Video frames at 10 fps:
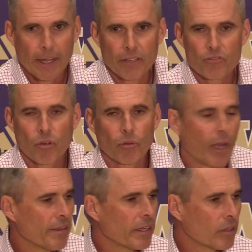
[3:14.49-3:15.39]
And so
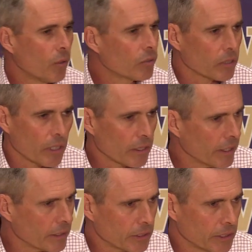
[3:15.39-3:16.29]
I think those are the
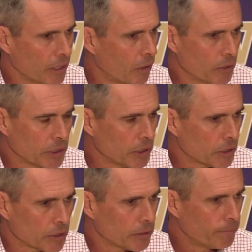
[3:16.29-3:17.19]
things that you always
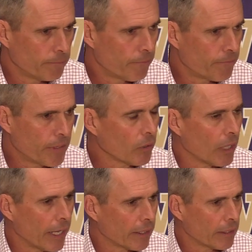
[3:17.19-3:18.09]
just feel
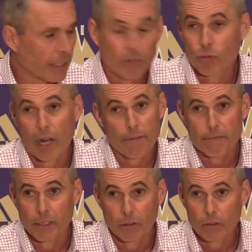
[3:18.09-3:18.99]
like. That's what I
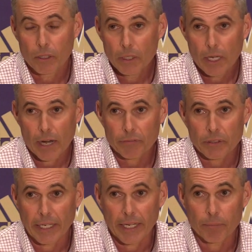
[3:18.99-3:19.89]
feel after
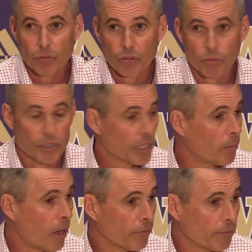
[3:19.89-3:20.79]
games, is when you
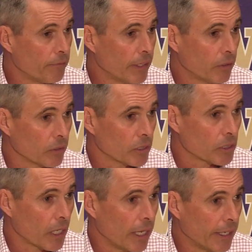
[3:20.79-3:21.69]
come off the field,
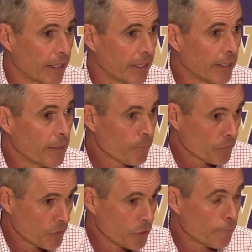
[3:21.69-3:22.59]
it's like,
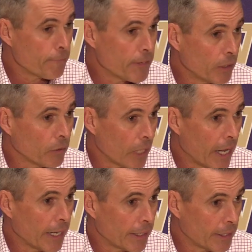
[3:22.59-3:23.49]
do you feel
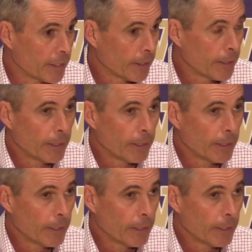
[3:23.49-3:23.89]
like,